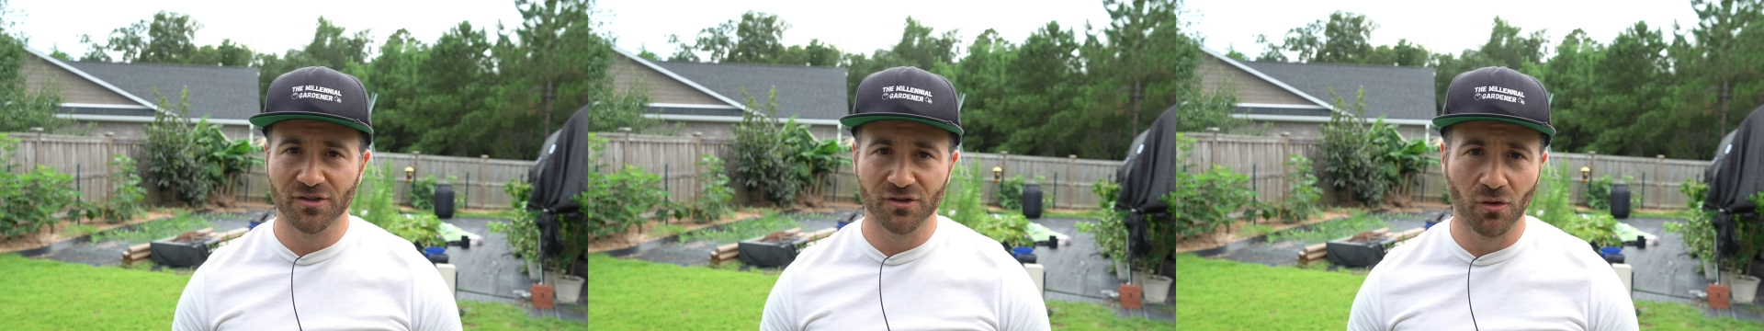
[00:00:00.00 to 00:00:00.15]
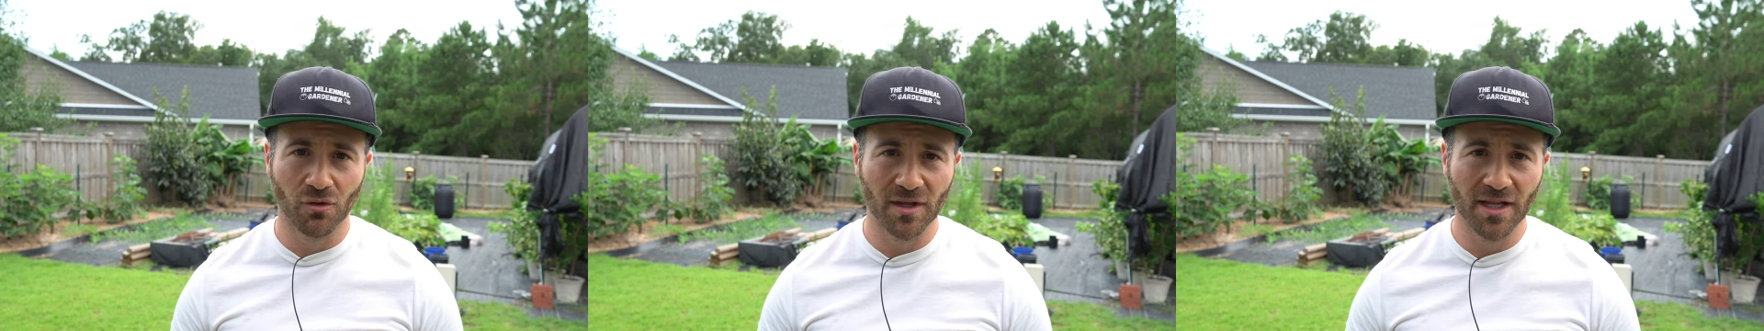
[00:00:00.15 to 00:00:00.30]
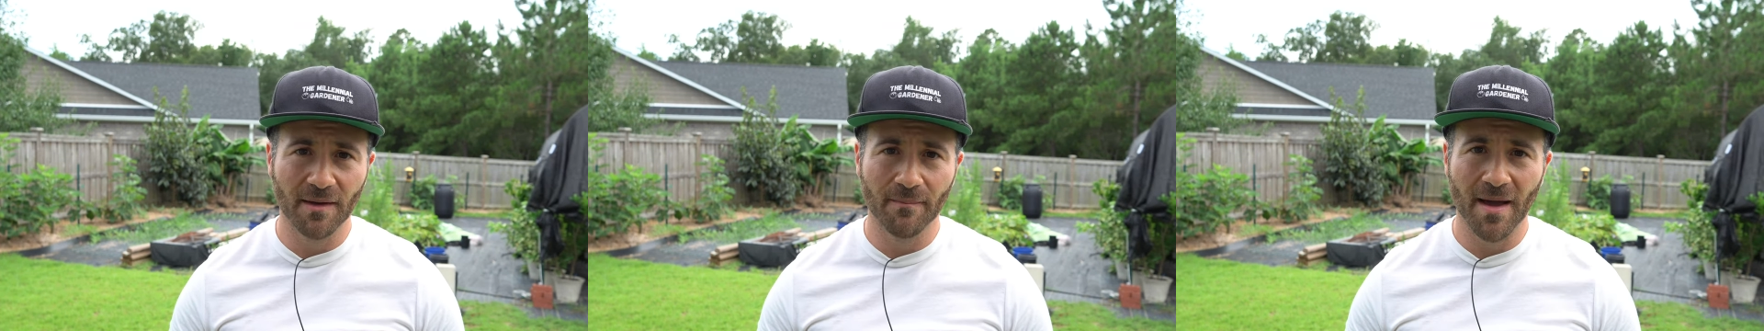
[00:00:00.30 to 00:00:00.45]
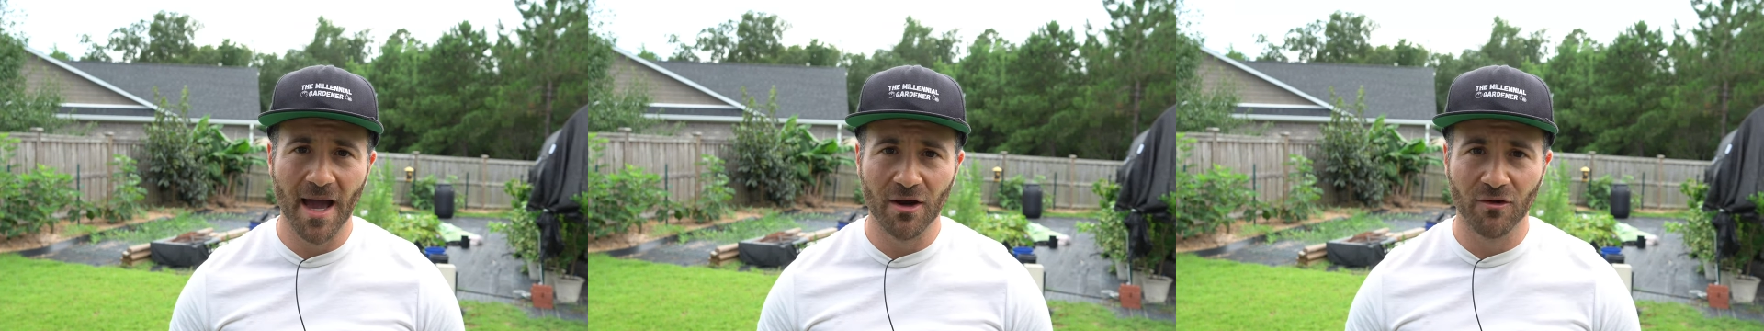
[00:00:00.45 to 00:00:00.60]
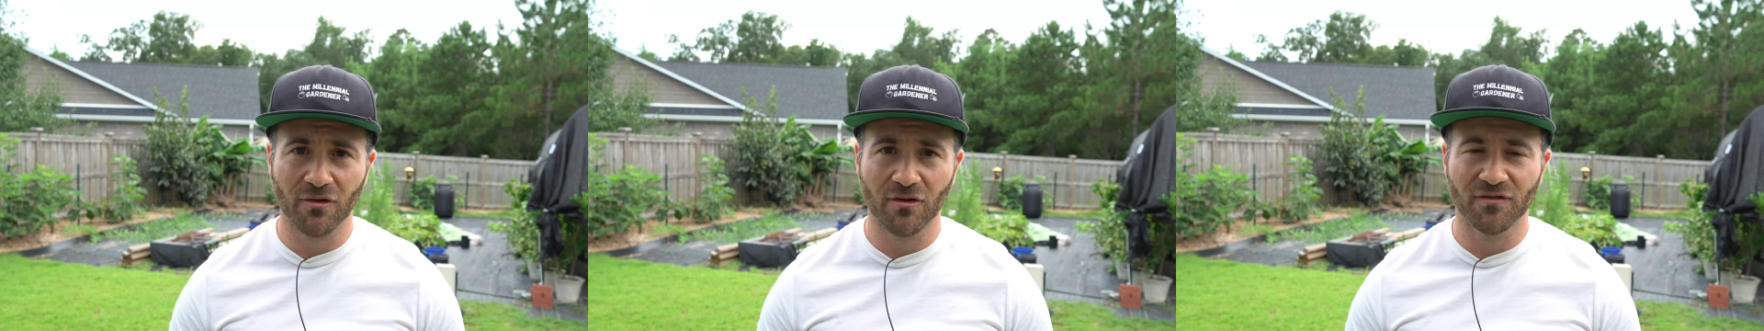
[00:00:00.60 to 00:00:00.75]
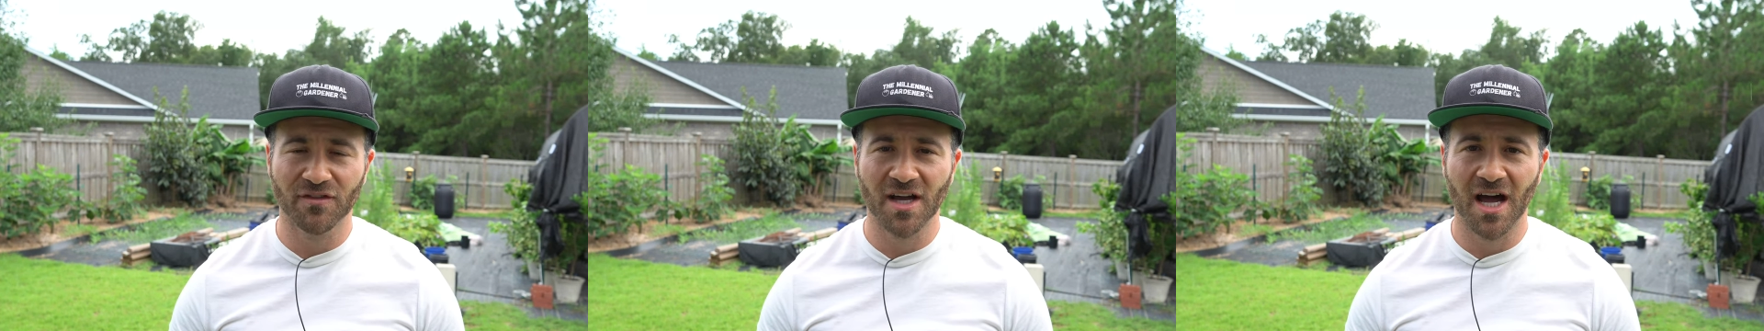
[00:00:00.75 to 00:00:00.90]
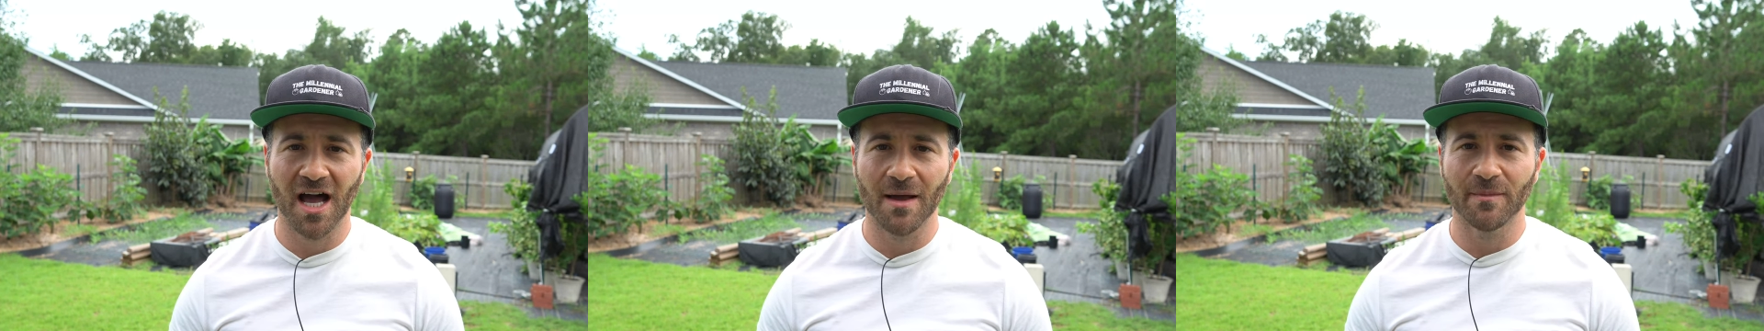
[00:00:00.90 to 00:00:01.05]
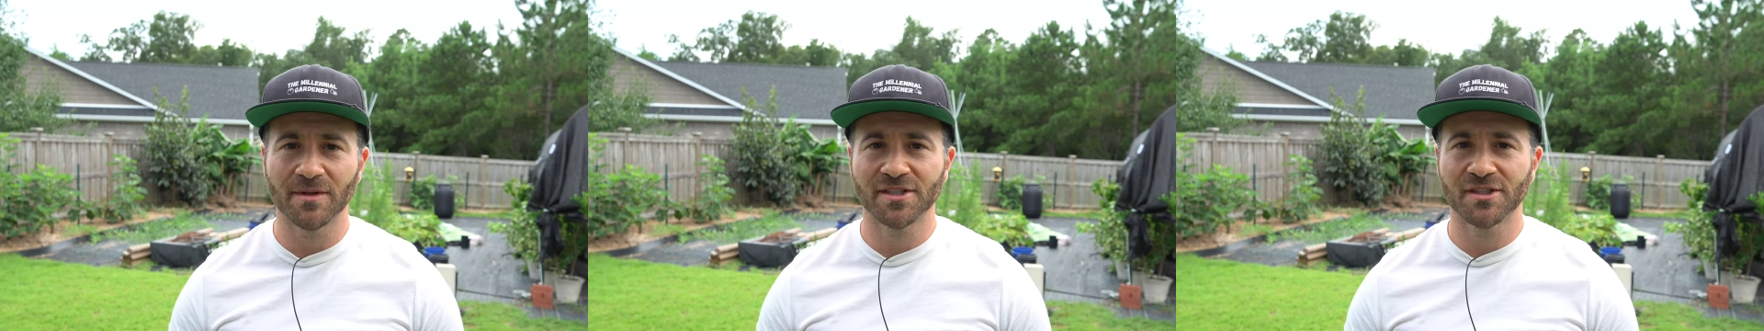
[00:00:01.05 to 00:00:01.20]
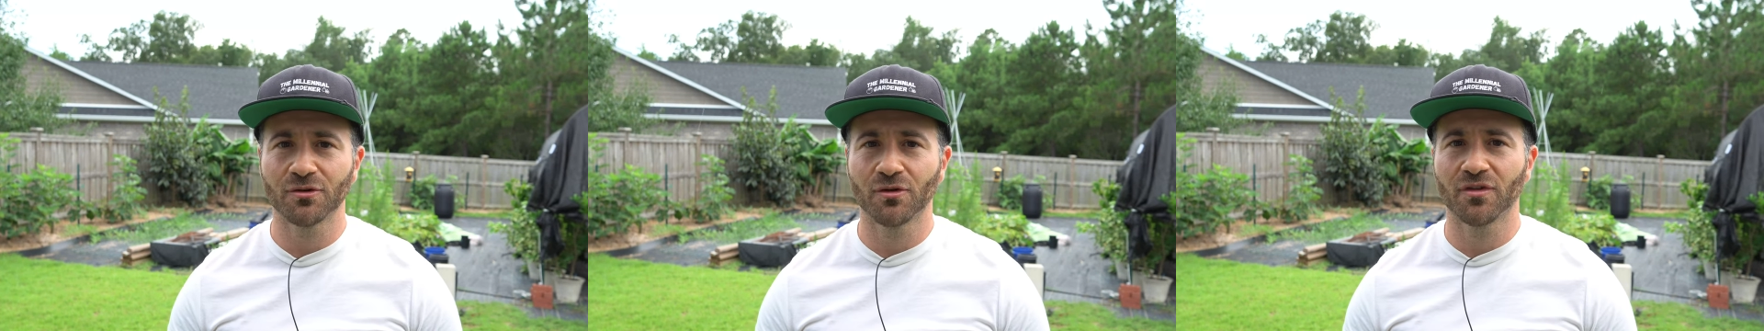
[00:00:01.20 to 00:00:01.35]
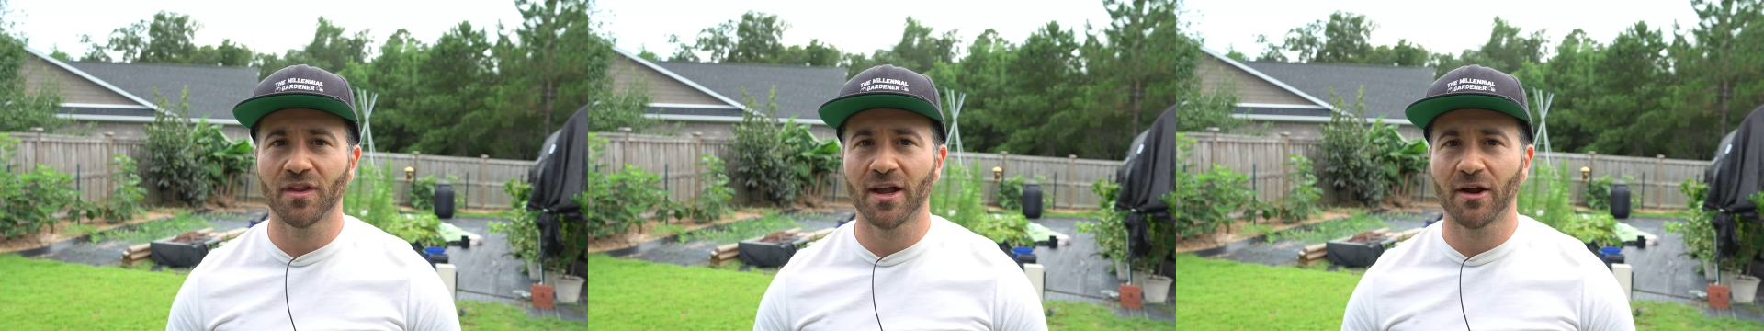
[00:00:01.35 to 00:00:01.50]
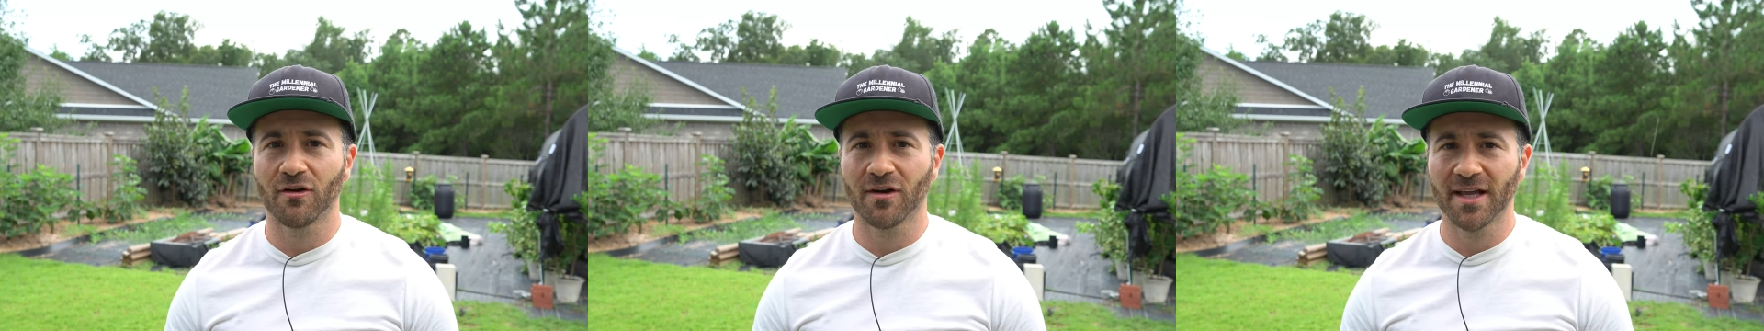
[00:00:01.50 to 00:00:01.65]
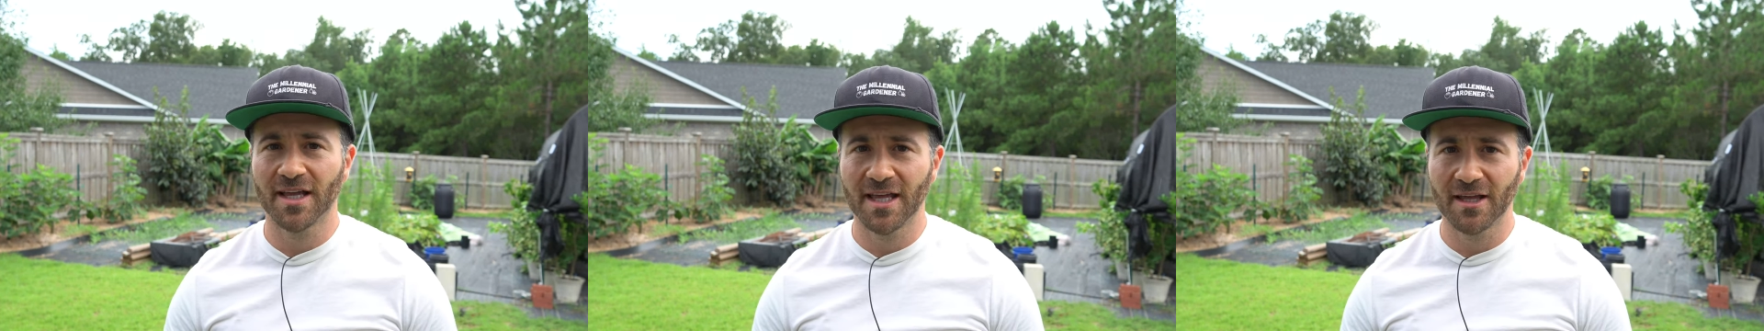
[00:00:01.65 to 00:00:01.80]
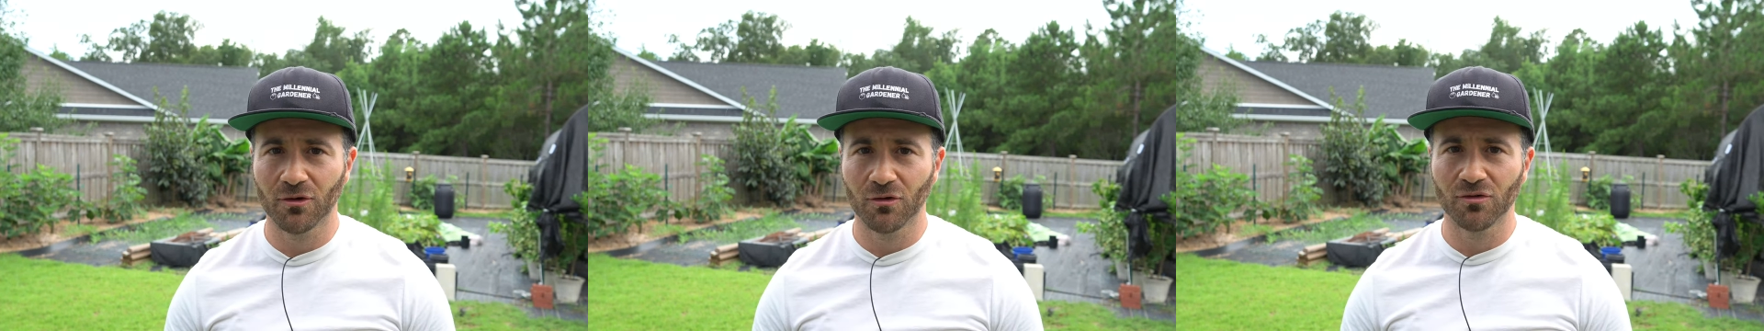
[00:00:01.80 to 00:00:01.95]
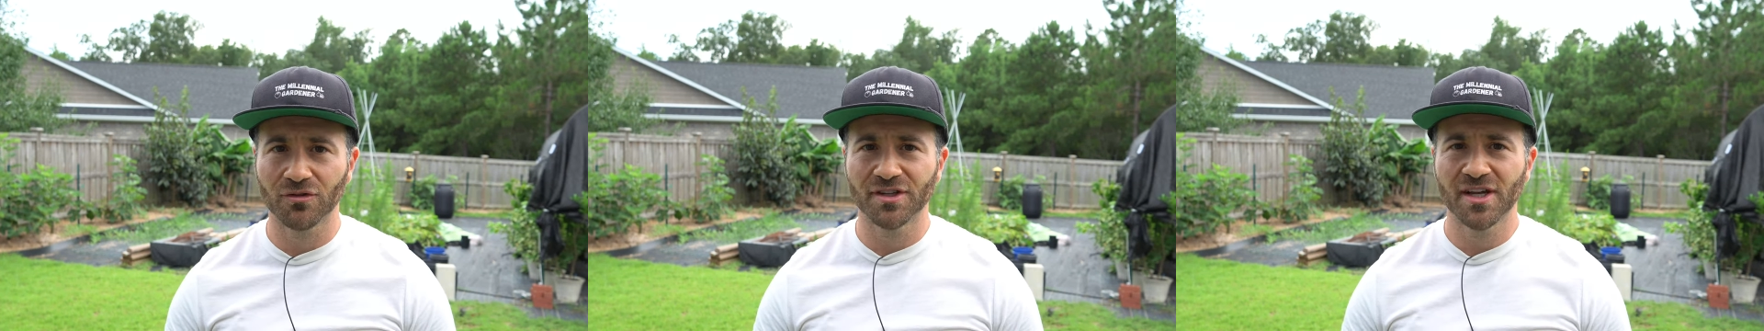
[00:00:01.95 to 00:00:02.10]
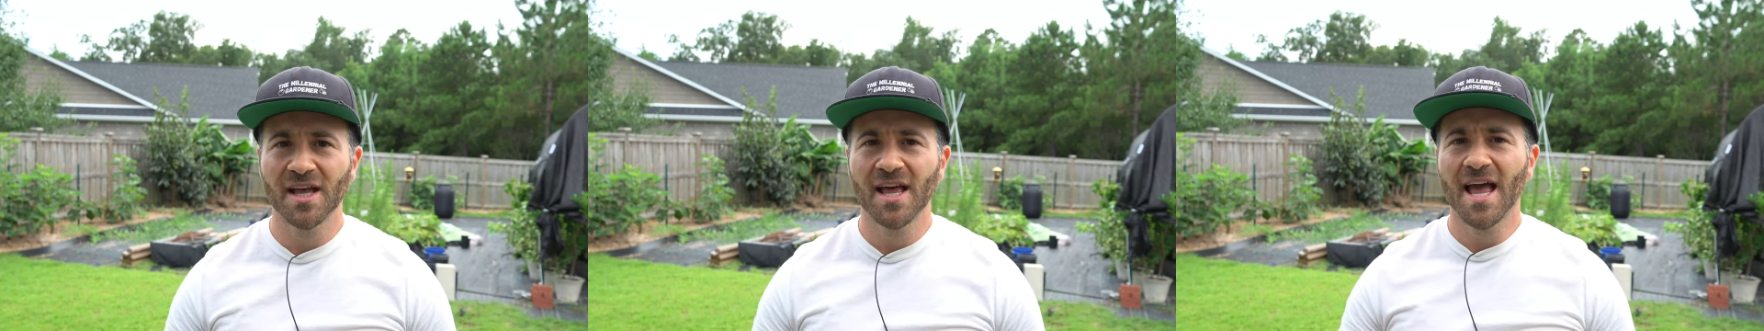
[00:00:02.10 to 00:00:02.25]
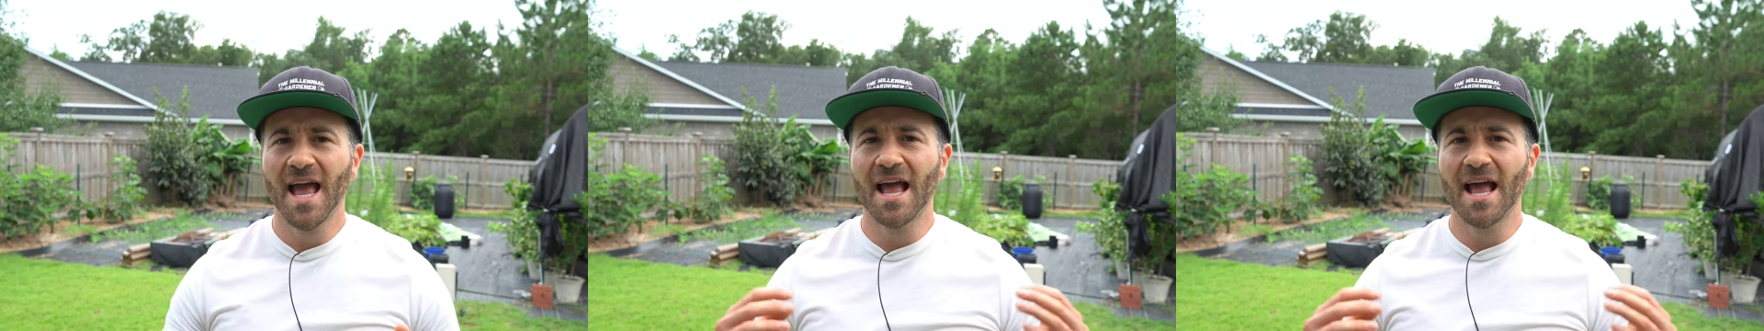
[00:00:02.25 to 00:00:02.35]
It's only a matter of time until they are killed.